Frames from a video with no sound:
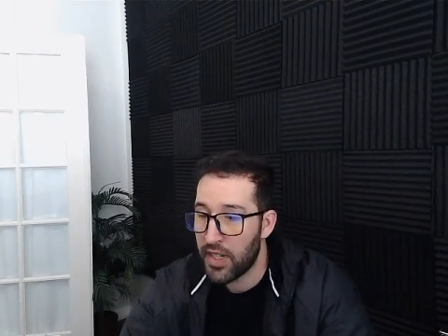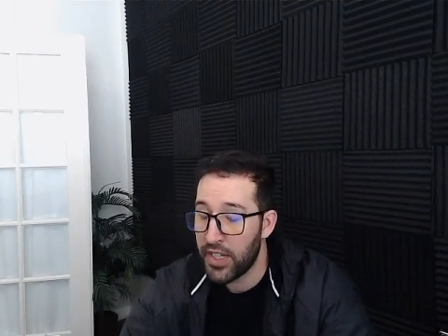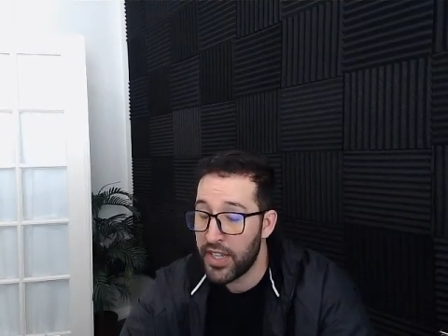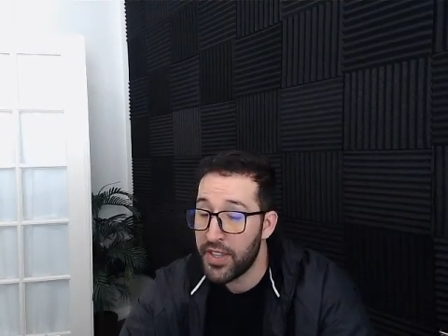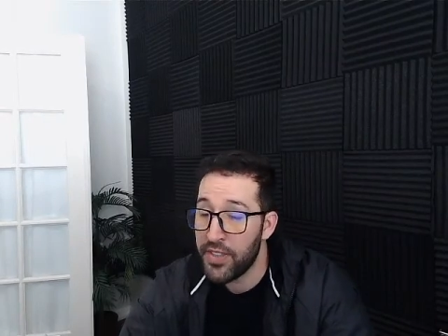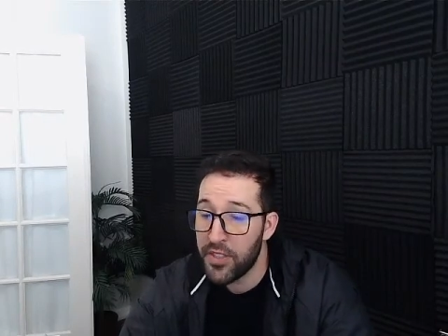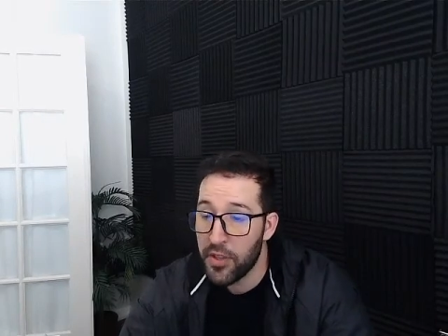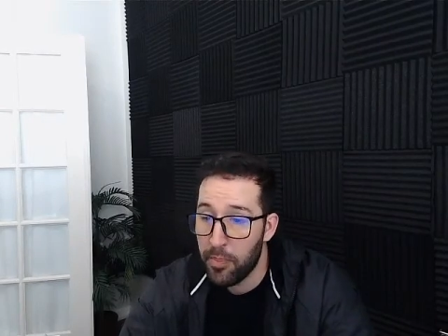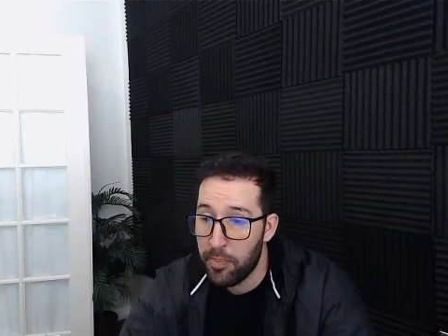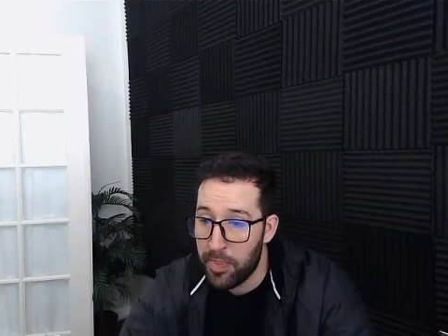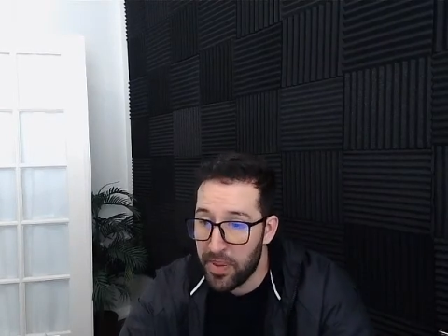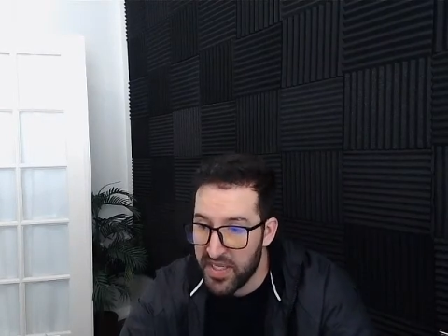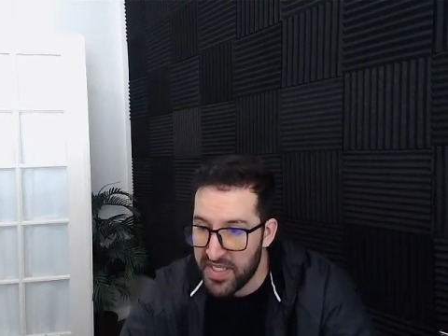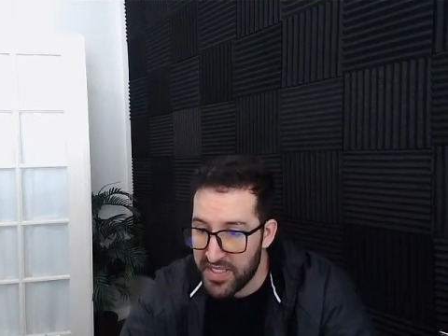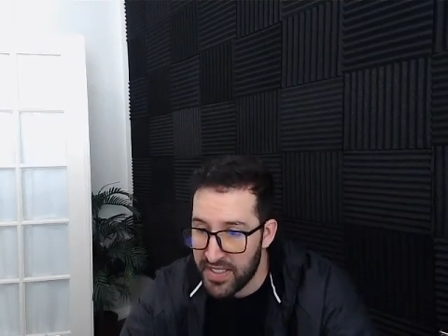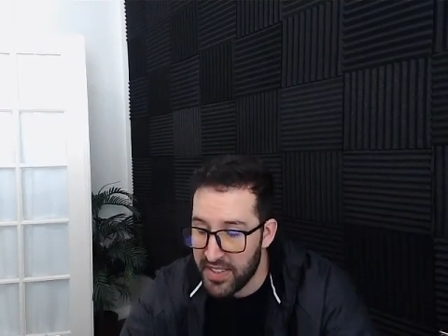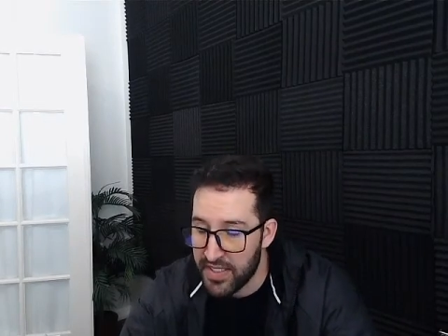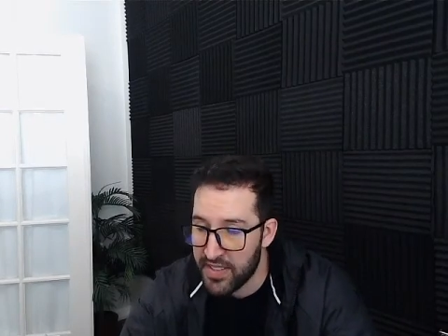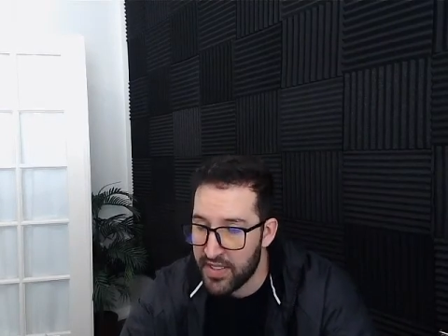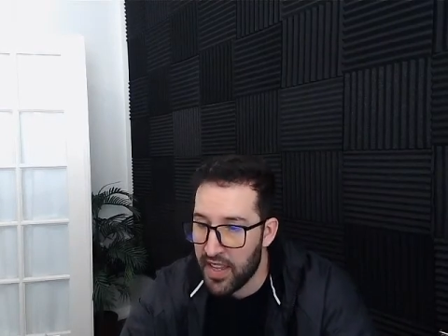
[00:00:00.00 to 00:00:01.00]
in the
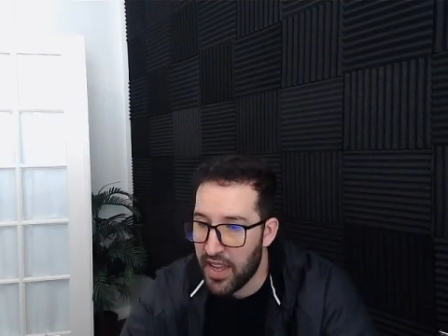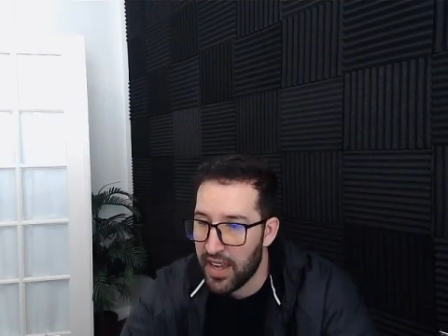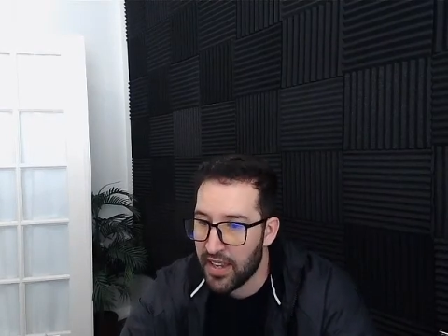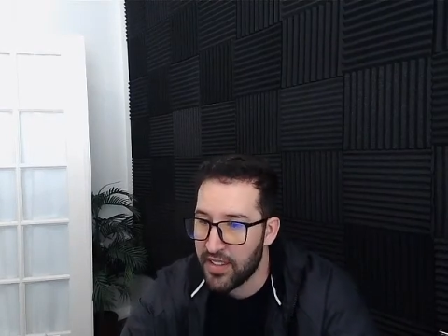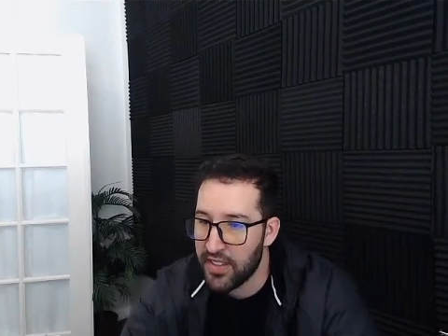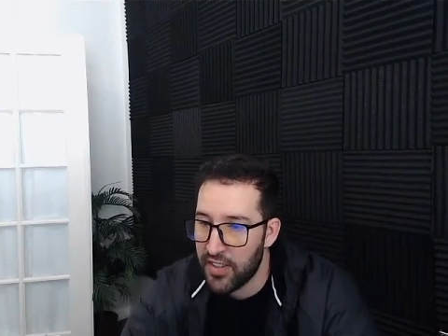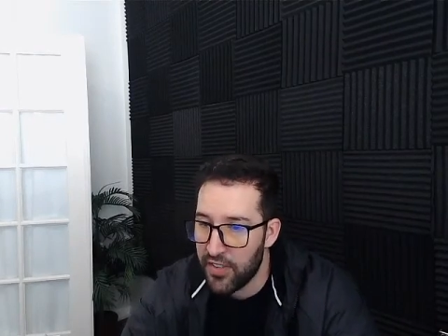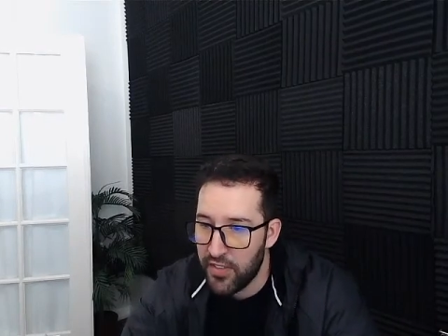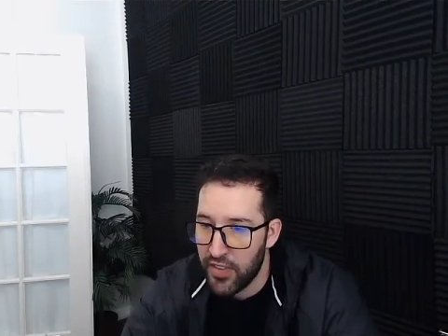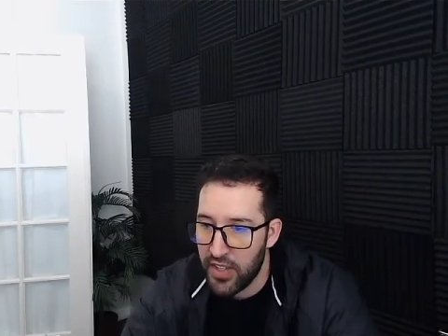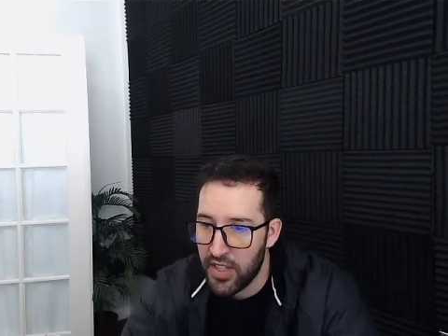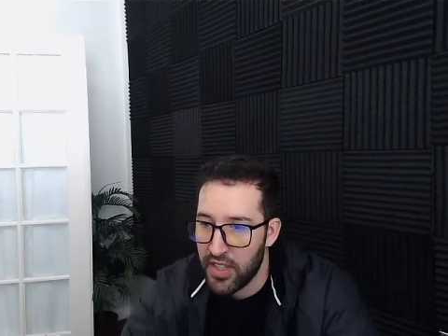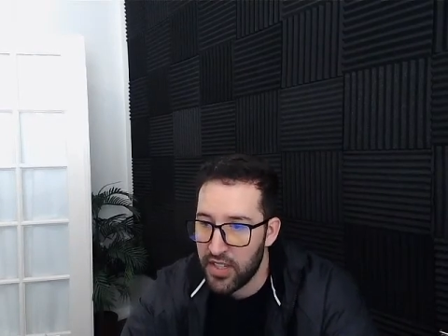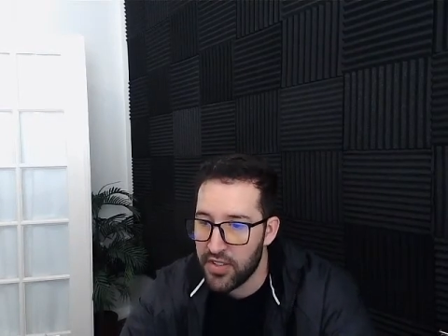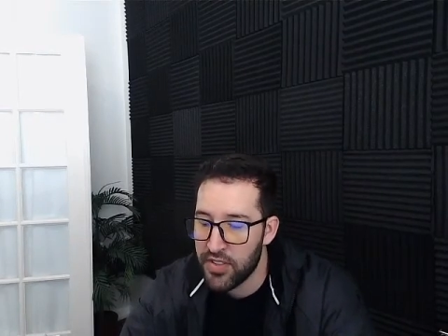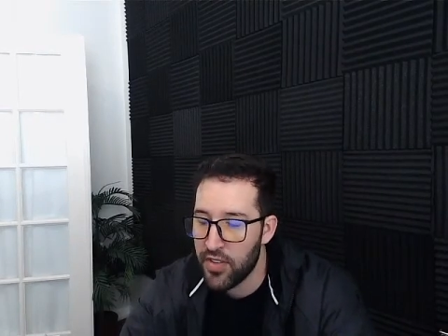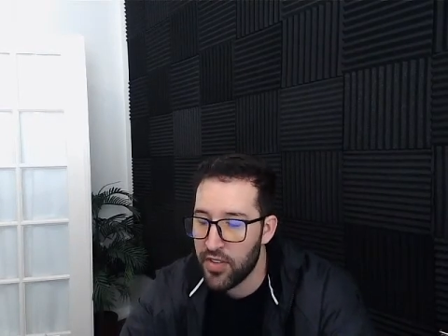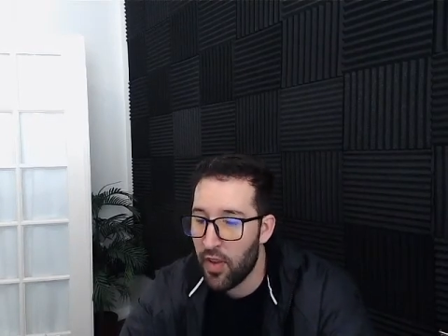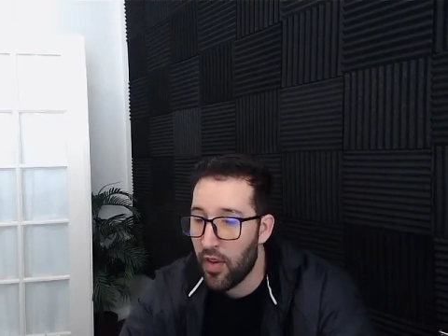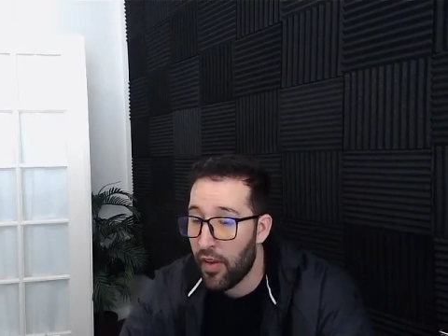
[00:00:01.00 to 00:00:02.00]
business
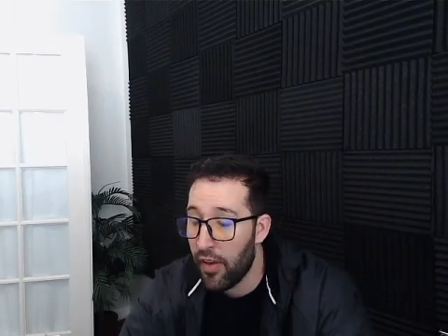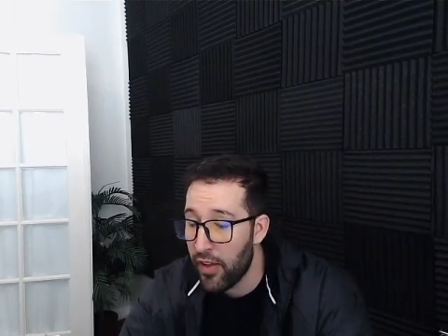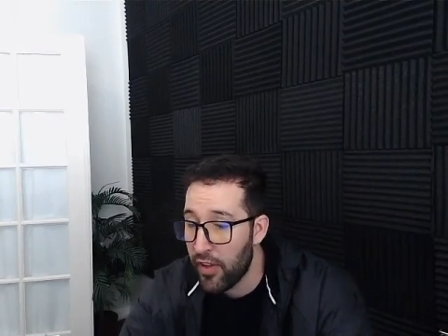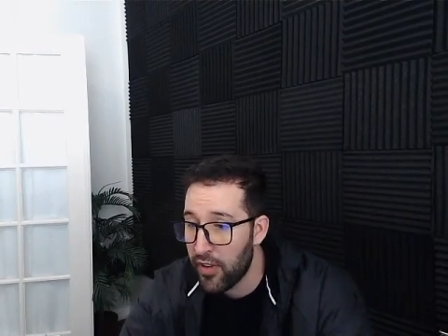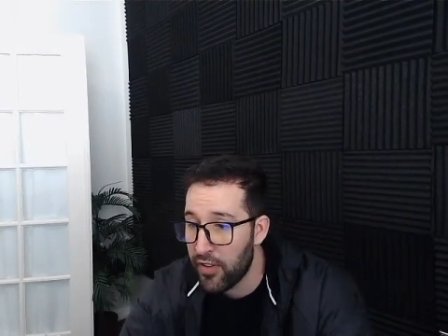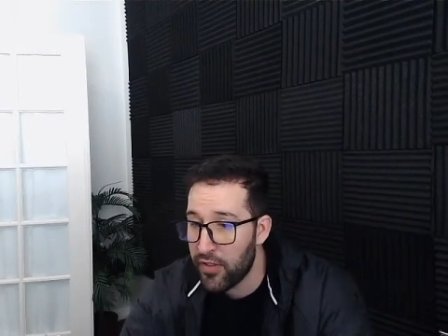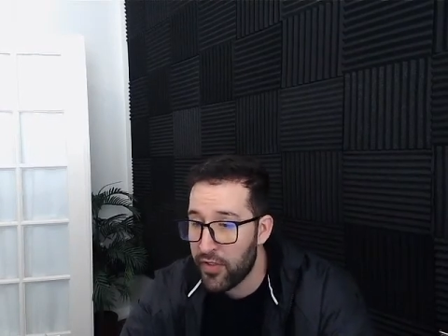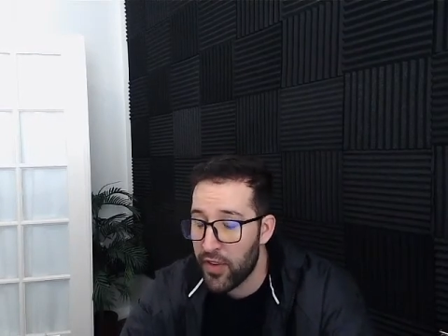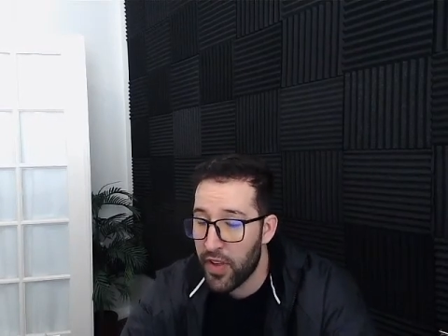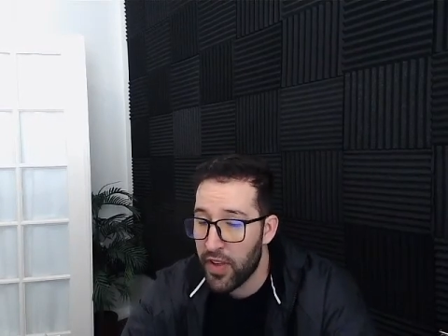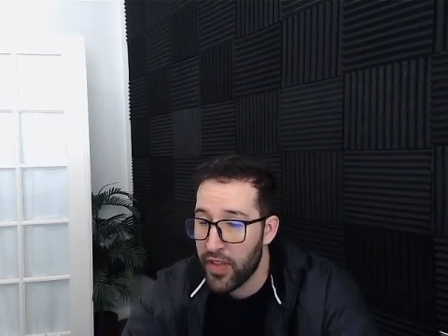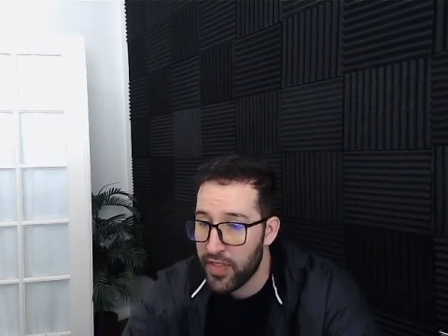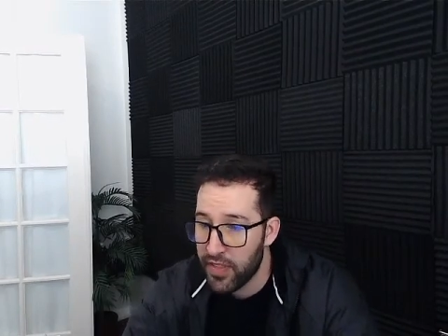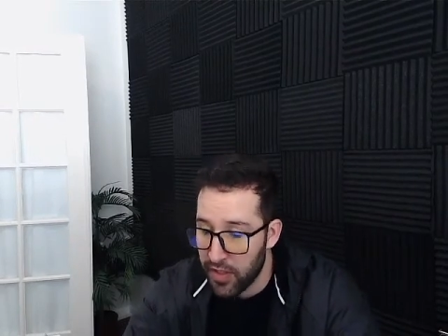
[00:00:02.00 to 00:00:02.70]
activities of